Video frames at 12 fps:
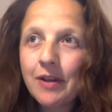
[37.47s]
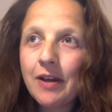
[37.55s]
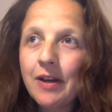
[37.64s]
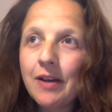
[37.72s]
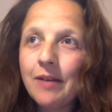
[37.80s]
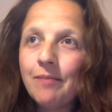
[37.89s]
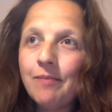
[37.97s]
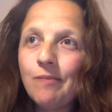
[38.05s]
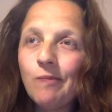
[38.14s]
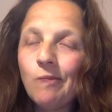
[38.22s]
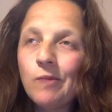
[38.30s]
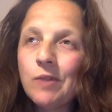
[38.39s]

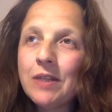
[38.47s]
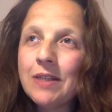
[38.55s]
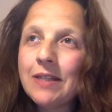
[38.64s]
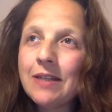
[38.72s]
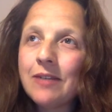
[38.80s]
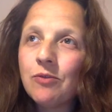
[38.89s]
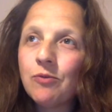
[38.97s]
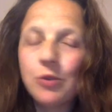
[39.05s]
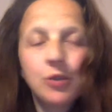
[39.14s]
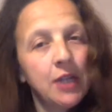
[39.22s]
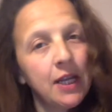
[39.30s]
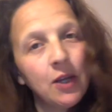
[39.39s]
Um, turns out
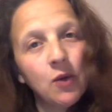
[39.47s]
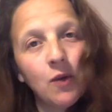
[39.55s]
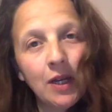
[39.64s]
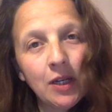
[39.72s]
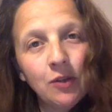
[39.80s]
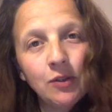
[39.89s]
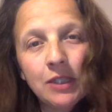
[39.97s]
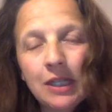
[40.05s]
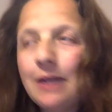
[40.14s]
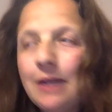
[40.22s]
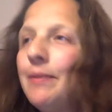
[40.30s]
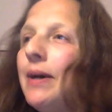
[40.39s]
would take quite a long
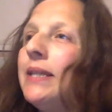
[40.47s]
time.